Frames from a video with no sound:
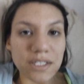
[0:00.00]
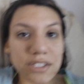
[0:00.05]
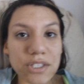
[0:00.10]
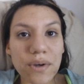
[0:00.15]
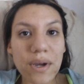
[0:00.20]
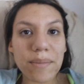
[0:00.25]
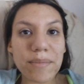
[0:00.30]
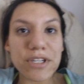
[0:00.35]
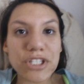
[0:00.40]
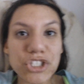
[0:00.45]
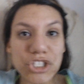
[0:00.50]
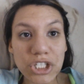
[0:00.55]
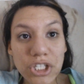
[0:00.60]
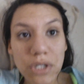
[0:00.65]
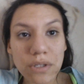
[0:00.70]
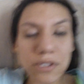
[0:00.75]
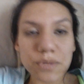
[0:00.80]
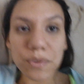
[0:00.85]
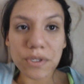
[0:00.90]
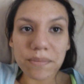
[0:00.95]
so i mean she
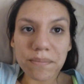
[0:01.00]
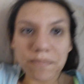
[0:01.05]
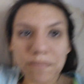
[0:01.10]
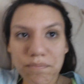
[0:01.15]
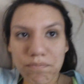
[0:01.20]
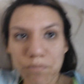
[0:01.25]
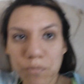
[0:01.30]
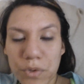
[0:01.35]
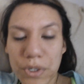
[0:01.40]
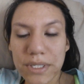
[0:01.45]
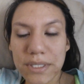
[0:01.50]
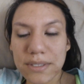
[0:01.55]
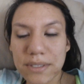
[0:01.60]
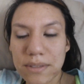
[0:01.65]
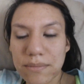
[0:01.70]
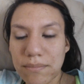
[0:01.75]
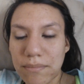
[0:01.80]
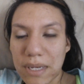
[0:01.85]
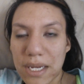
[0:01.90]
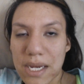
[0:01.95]
knows what it what
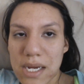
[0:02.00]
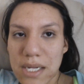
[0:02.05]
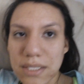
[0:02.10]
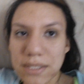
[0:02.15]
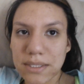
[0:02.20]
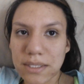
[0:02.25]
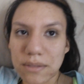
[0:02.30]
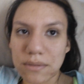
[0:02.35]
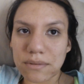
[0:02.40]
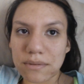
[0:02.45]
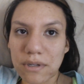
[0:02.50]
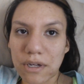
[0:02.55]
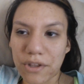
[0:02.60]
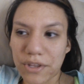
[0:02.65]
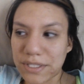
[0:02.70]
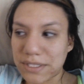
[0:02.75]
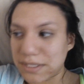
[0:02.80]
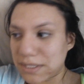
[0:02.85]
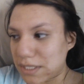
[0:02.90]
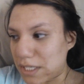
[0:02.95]
it means and all
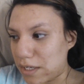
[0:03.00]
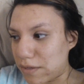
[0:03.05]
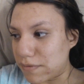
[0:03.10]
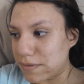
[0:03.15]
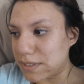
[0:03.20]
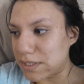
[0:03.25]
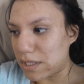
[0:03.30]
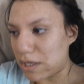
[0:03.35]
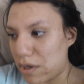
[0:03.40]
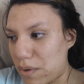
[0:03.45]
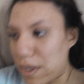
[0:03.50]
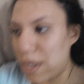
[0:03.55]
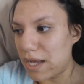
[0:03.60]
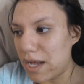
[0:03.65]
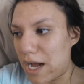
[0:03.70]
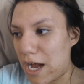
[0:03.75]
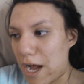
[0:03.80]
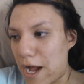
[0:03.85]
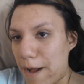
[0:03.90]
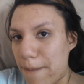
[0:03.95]
this stuff so
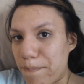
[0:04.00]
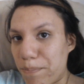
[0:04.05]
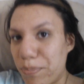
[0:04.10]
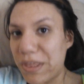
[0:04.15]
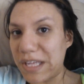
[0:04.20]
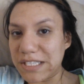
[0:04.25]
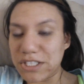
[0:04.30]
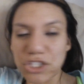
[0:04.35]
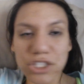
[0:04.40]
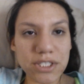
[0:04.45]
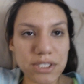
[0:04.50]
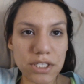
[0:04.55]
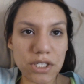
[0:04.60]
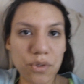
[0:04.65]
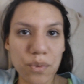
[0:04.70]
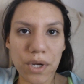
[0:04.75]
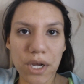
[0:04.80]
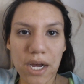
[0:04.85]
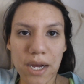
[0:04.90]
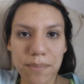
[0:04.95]
um, that's just a
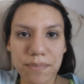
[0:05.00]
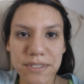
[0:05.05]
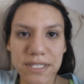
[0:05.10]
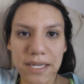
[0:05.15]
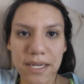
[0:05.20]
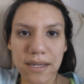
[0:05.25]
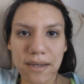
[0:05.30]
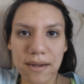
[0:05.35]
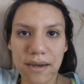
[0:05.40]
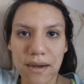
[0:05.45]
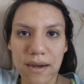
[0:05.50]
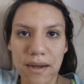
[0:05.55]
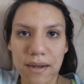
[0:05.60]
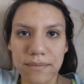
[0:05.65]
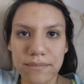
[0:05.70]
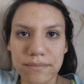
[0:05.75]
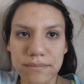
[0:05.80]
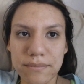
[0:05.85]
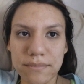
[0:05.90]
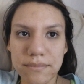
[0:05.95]
quick update
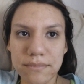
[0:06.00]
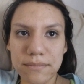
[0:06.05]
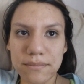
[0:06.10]
um,